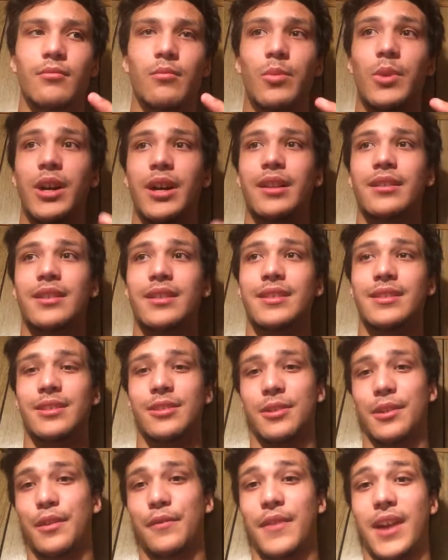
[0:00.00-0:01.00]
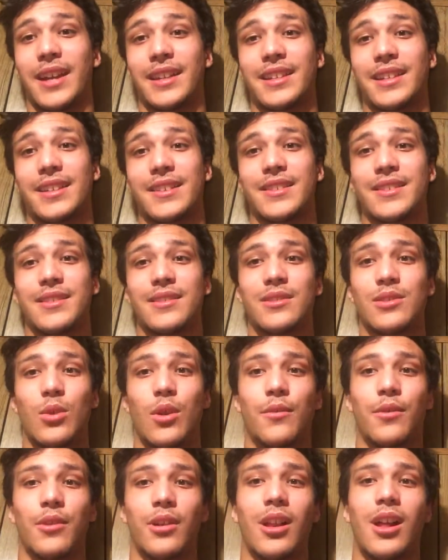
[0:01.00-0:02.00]
But considering the fact it's
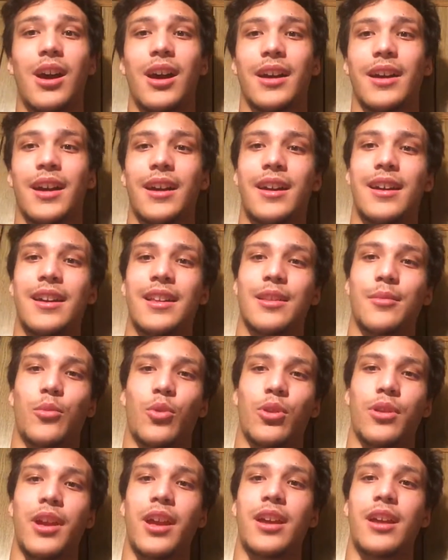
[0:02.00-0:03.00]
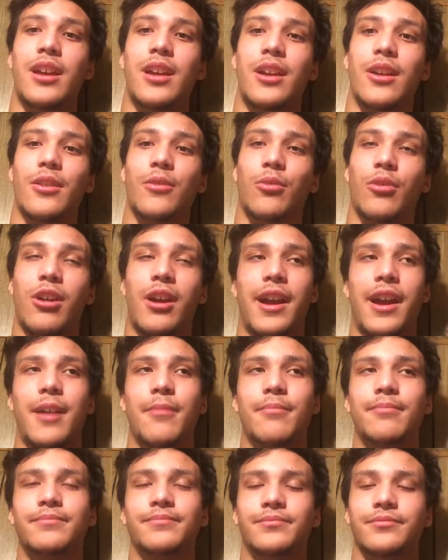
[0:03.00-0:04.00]
12 o'clock in the morning here where I
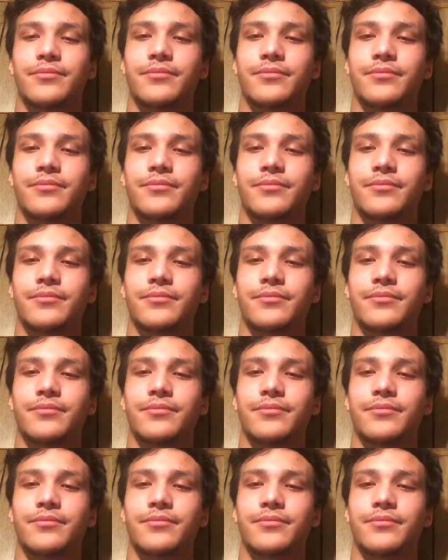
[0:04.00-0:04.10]
am,